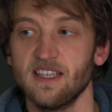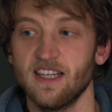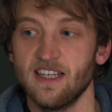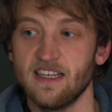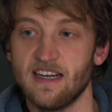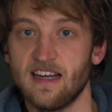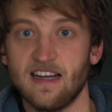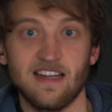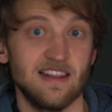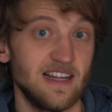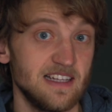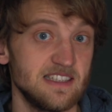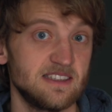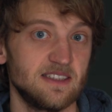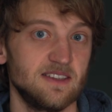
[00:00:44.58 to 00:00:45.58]
than a
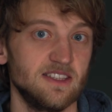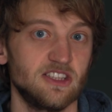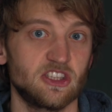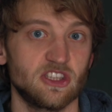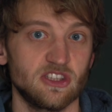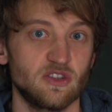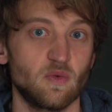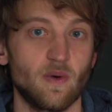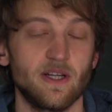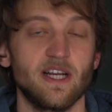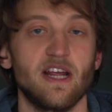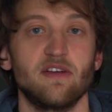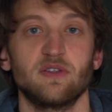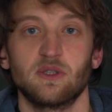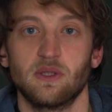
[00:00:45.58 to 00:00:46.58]
lens that is just one
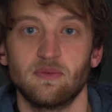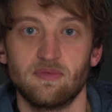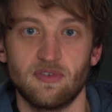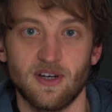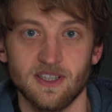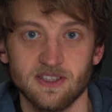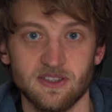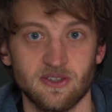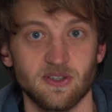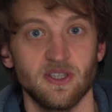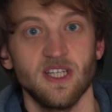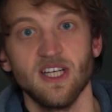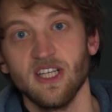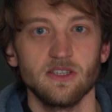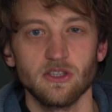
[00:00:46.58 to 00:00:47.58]
f-stop faster.
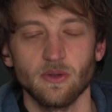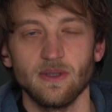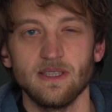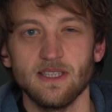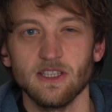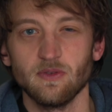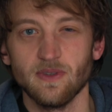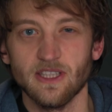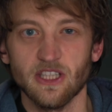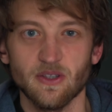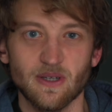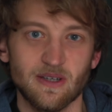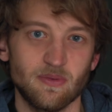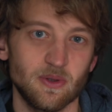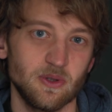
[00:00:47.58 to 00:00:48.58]
So in this
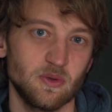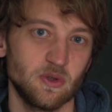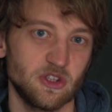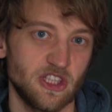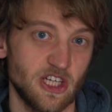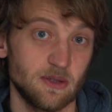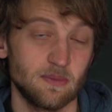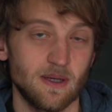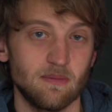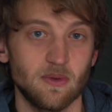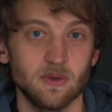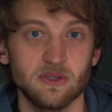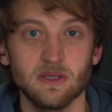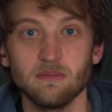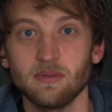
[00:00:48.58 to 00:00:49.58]
video I want to share my
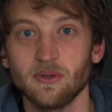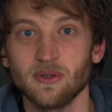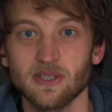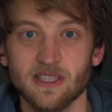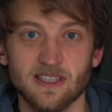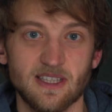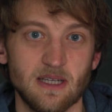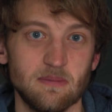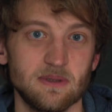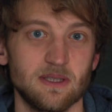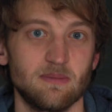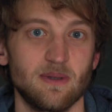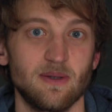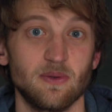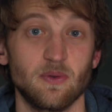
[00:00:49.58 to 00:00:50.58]
most important tips
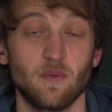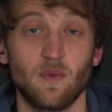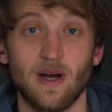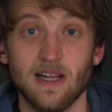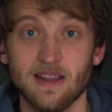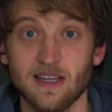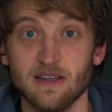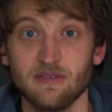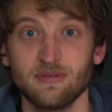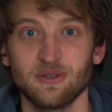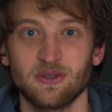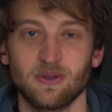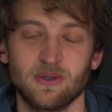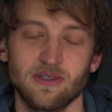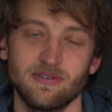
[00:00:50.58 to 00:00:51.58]
about wildlife
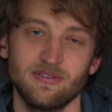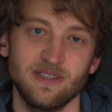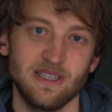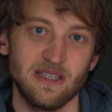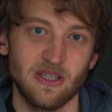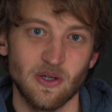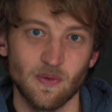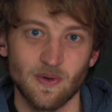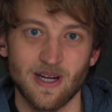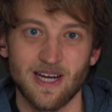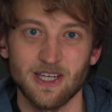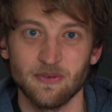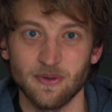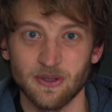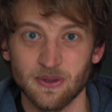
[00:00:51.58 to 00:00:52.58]
photography in low
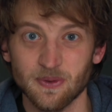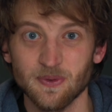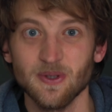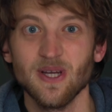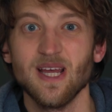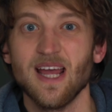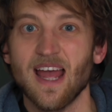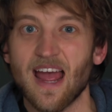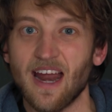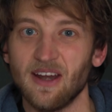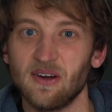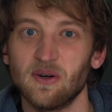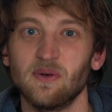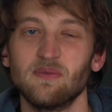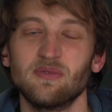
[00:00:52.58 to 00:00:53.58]
light with you,
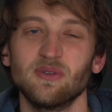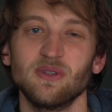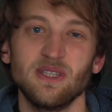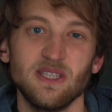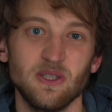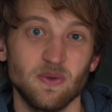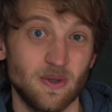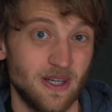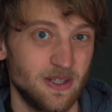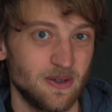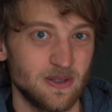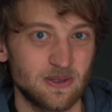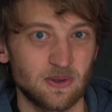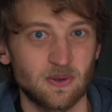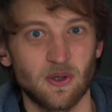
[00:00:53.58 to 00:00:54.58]
and hopefully you can
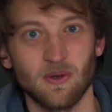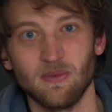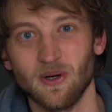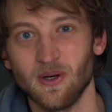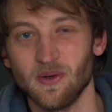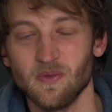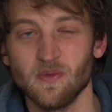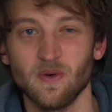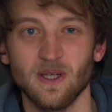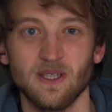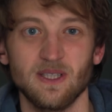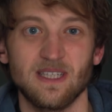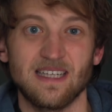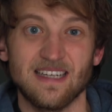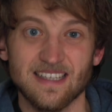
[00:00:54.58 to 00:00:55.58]
also come home
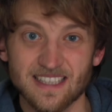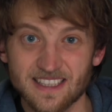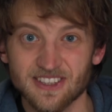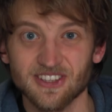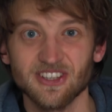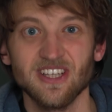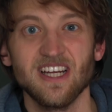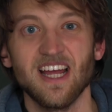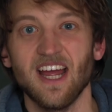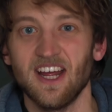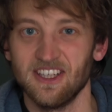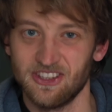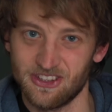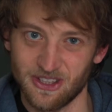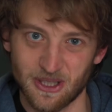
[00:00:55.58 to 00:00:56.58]
with cleaner
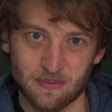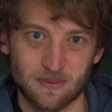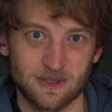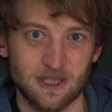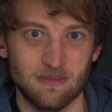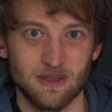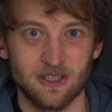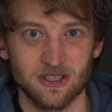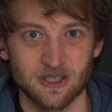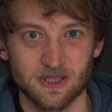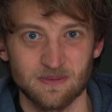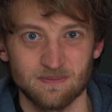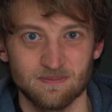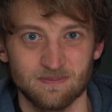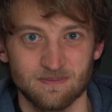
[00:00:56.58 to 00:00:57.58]
and sharper images.